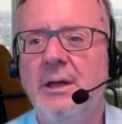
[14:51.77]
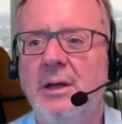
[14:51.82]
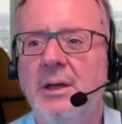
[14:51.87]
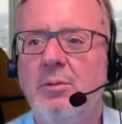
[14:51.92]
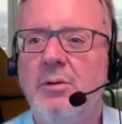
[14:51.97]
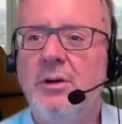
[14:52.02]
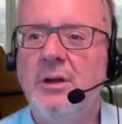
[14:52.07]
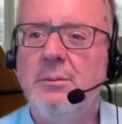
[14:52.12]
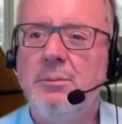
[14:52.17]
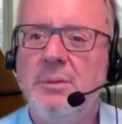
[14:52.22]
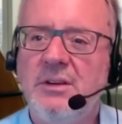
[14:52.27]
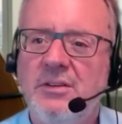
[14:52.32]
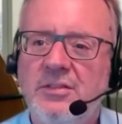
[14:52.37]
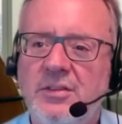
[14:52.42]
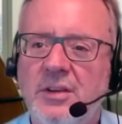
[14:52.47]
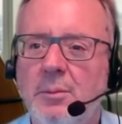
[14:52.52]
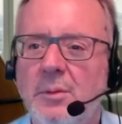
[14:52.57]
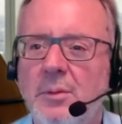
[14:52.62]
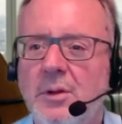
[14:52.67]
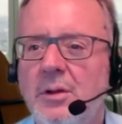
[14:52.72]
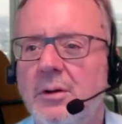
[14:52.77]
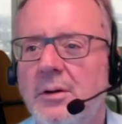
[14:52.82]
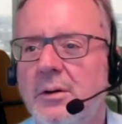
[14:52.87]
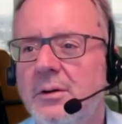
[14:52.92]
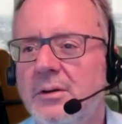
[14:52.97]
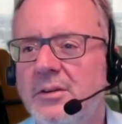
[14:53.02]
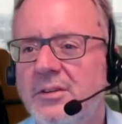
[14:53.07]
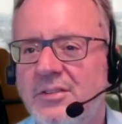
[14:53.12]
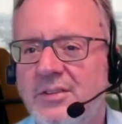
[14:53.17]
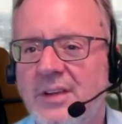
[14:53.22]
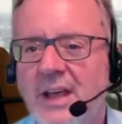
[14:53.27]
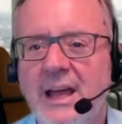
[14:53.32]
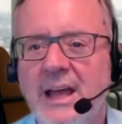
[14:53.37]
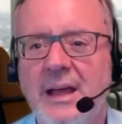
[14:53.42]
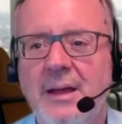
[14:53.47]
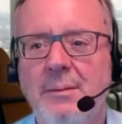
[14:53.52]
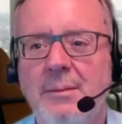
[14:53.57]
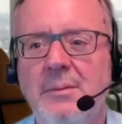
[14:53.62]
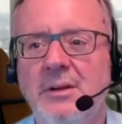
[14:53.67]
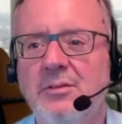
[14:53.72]
Would it be similar,
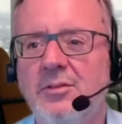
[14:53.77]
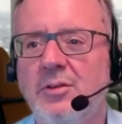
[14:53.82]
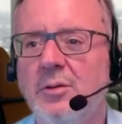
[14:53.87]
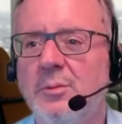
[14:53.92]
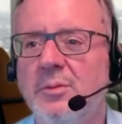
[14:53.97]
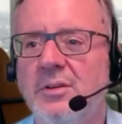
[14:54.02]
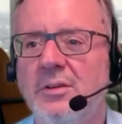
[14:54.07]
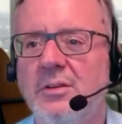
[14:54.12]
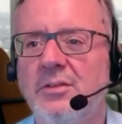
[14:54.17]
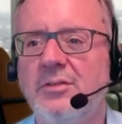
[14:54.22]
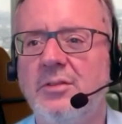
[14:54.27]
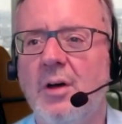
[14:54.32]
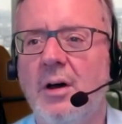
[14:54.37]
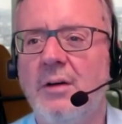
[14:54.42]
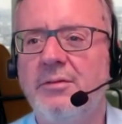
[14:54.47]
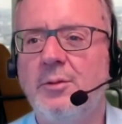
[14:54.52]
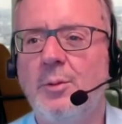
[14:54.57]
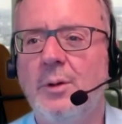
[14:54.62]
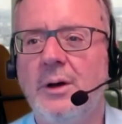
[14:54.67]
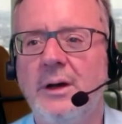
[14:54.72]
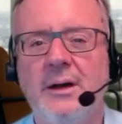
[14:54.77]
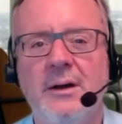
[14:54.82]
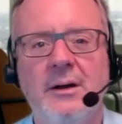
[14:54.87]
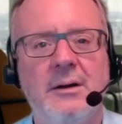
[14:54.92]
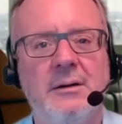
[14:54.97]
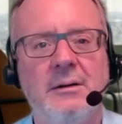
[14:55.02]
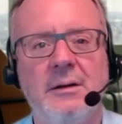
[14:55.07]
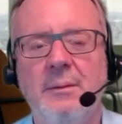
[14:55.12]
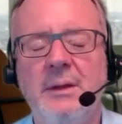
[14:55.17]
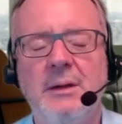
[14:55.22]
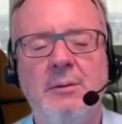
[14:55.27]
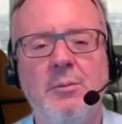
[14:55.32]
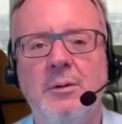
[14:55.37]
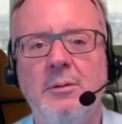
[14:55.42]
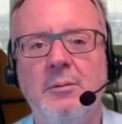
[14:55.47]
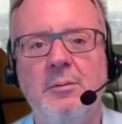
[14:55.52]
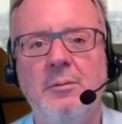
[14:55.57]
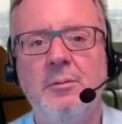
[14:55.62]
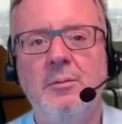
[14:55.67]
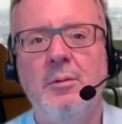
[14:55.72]
same in terms of the software? I mean, what
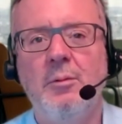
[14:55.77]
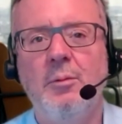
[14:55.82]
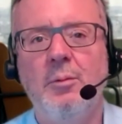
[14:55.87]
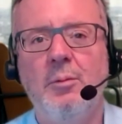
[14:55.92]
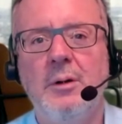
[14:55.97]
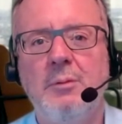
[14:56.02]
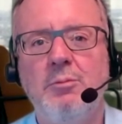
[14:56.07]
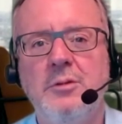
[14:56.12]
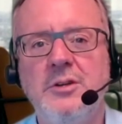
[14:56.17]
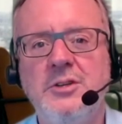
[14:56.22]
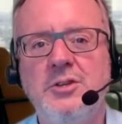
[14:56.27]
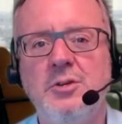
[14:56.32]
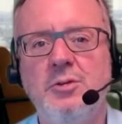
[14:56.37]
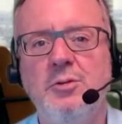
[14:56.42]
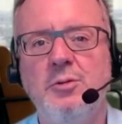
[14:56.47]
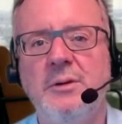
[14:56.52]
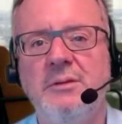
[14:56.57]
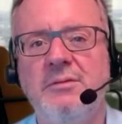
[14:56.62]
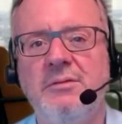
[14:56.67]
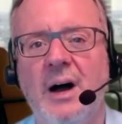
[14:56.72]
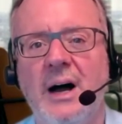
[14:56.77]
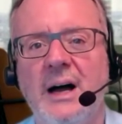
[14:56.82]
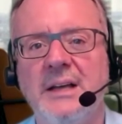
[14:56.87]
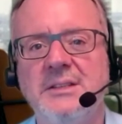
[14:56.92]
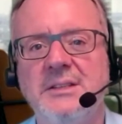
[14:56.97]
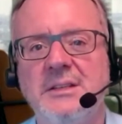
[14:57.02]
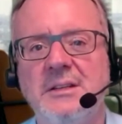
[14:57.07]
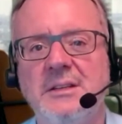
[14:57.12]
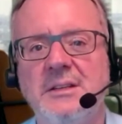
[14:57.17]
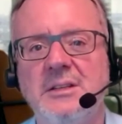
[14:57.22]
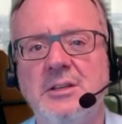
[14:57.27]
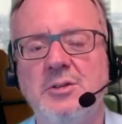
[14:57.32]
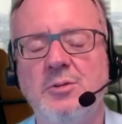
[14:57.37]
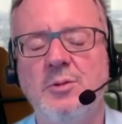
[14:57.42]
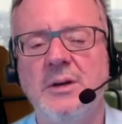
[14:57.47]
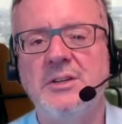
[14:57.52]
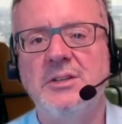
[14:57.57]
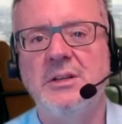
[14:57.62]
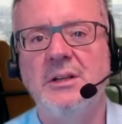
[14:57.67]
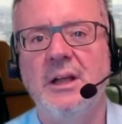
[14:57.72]
what would you advise in a
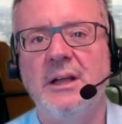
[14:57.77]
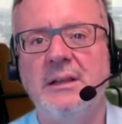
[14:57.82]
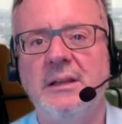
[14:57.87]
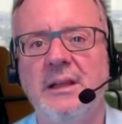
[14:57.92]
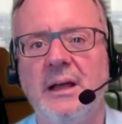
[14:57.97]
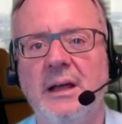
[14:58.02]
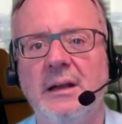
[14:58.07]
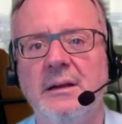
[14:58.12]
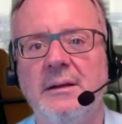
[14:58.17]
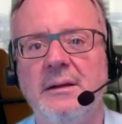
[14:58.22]
situation like that?